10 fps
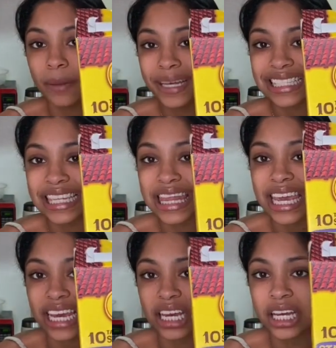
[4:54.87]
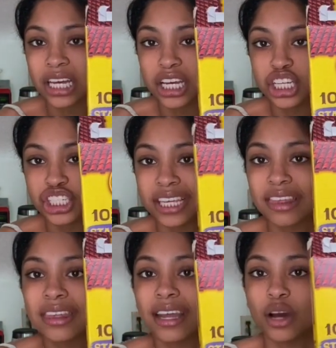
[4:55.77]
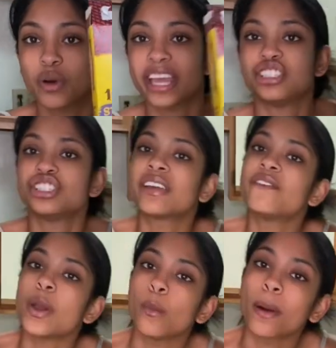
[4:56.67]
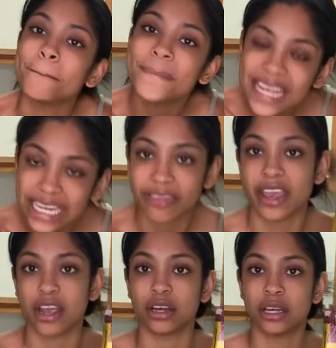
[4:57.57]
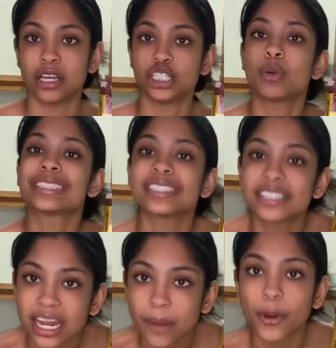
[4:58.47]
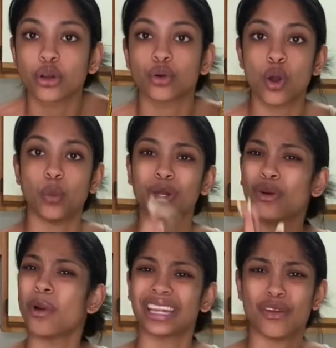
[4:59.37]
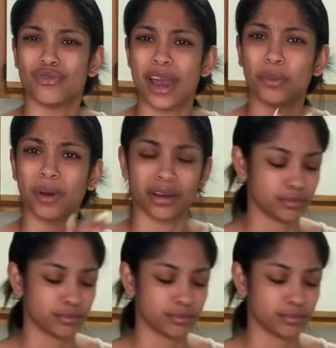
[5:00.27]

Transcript: it's thick. She thick, okay? She could fit more meat in there. She wants to stand up on her own. We don't want that round bottom